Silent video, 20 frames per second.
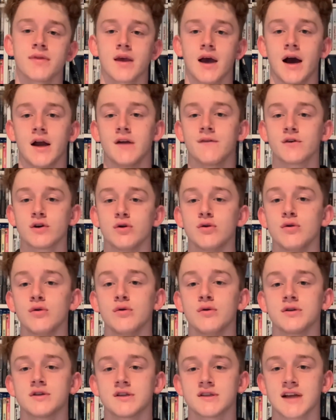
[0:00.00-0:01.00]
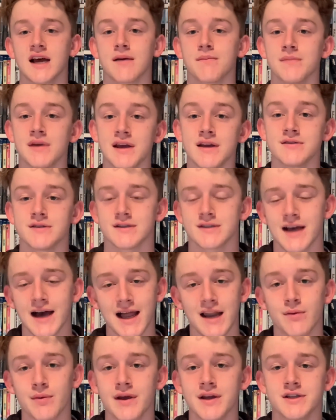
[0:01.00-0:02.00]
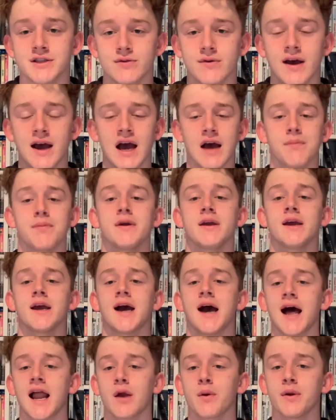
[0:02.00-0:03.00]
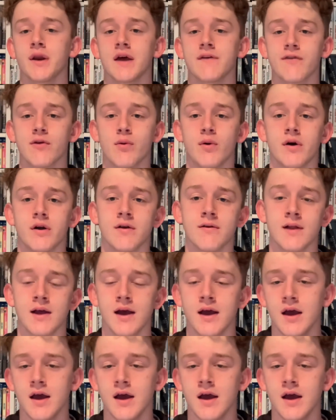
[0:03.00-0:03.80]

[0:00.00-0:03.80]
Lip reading: and of course that means it's Halloween, so happy Halloween everyone.